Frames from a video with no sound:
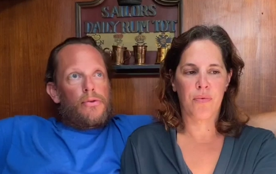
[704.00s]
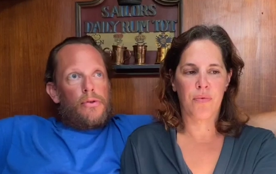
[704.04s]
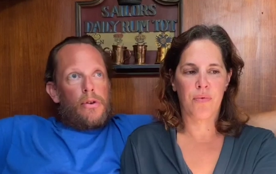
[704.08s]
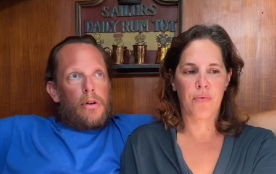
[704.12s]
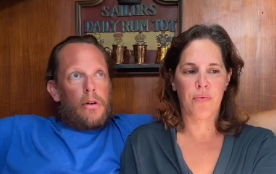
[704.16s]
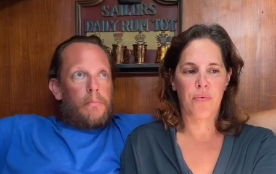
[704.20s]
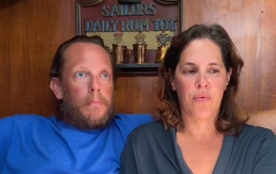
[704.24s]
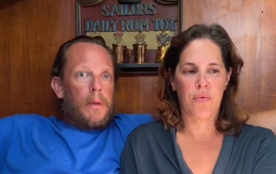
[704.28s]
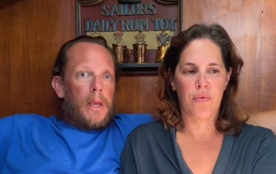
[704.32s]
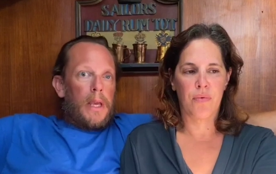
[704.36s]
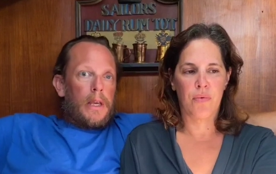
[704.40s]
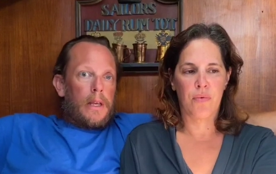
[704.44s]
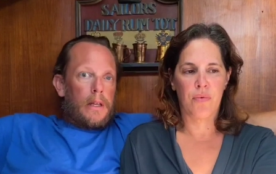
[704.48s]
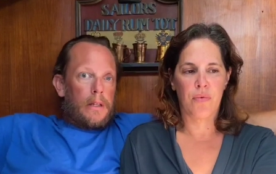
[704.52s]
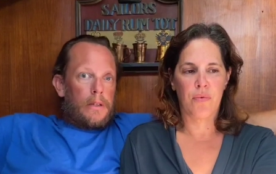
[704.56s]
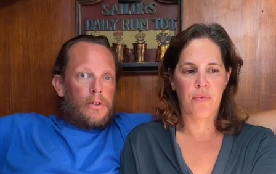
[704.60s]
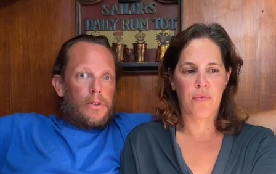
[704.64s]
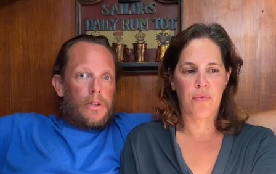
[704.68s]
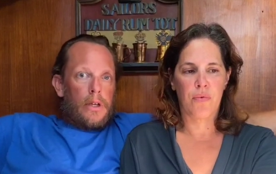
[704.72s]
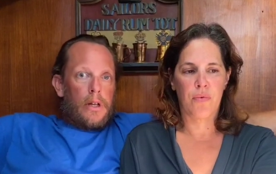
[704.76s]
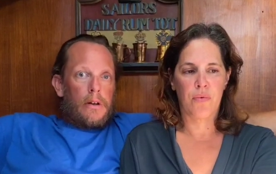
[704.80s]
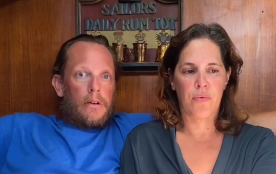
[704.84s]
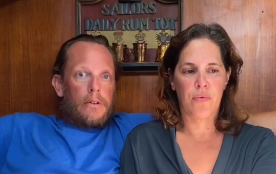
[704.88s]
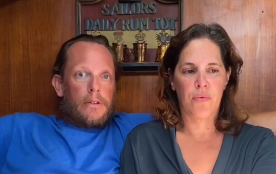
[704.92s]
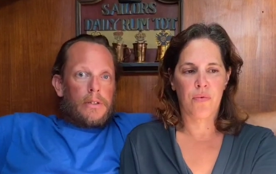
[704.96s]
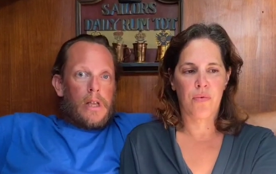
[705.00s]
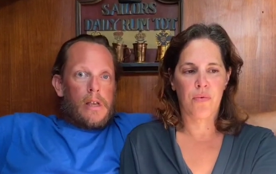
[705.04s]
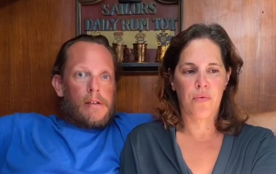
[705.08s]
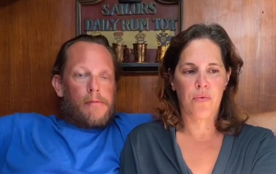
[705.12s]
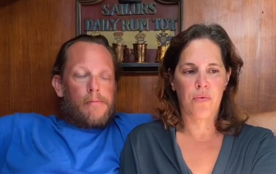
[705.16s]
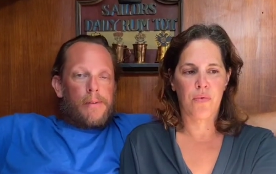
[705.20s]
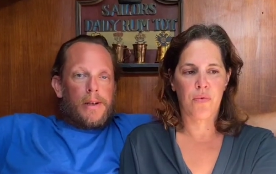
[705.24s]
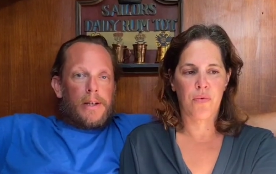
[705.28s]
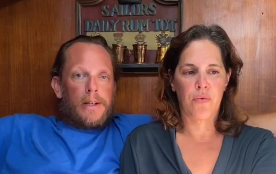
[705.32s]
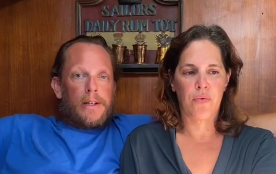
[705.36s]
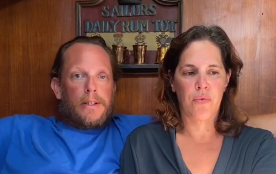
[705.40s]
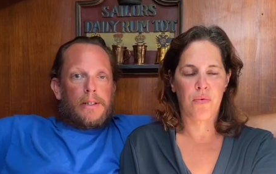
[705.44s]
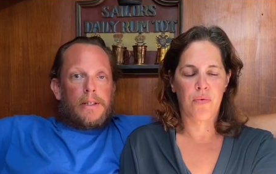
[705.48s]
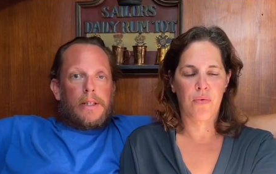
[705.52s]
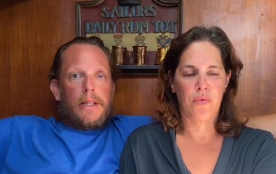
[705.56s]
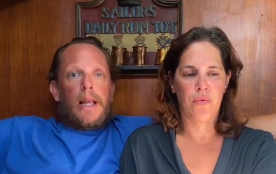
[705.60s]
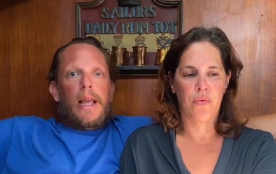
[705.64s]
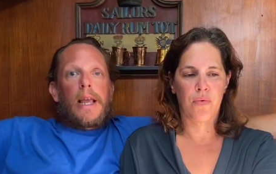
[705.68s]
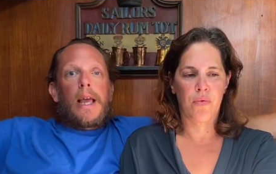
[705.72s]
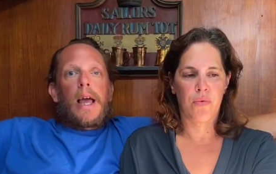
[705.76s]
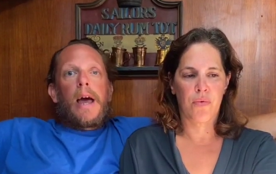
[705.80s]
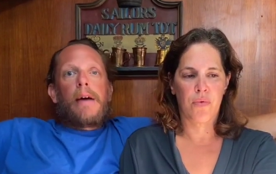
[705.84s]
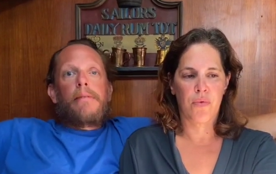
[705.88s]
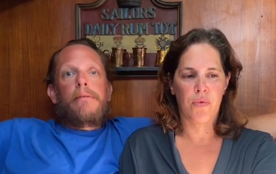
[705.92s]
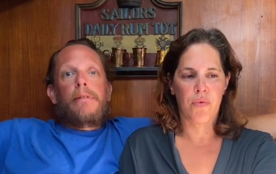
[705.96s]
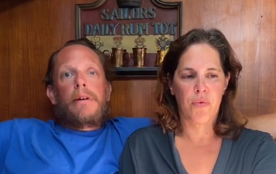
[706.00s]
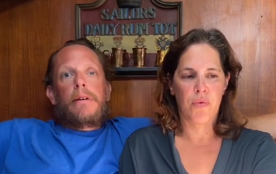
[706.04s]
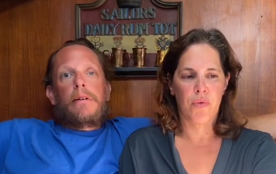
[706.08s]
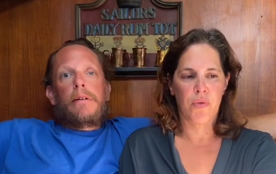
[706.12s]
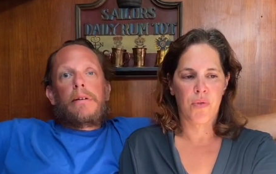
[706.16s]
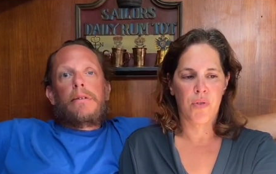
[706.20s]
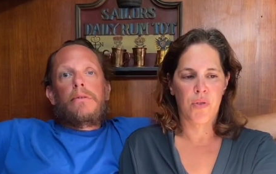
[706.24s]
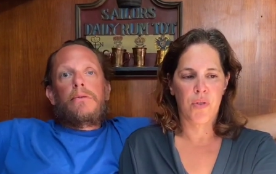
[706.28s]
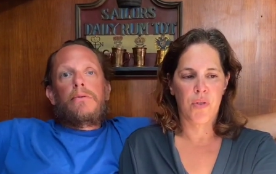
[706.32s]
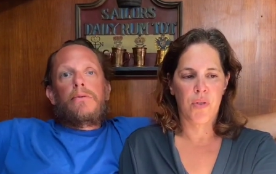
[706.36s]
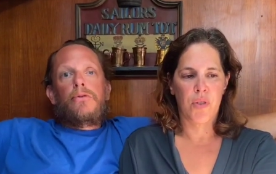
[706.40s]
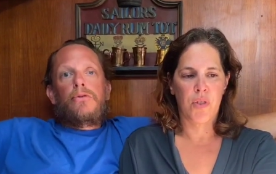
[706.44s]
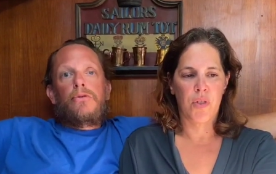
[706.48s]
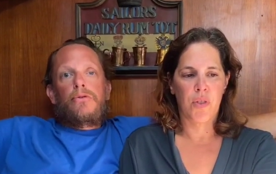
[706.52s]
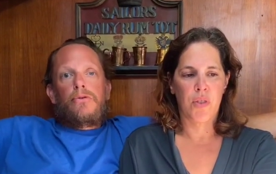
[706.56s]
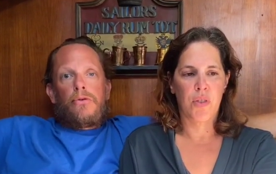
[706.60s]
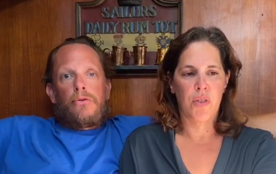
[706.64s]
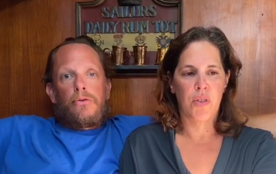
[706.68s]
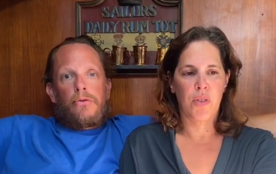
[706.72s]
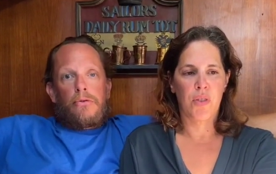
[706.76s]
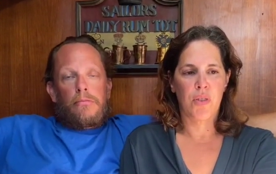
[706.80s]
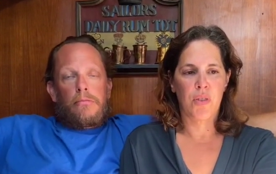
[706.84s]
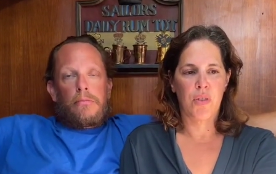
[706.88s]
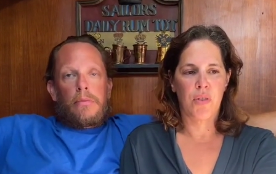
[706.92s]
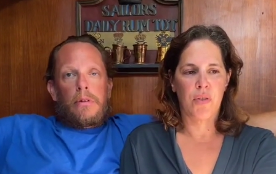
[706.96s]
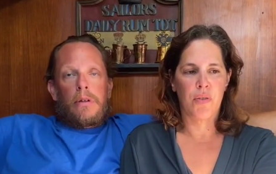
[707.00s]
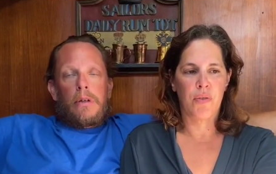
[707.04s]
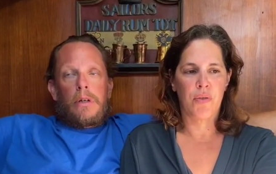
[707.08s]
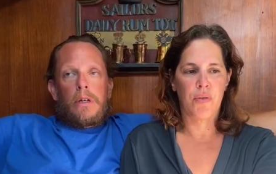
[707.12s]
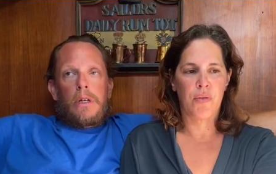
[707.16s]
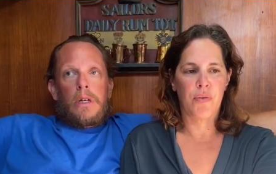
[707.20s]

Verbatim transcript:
Speaker 1: should be considered safe because they haven't consumed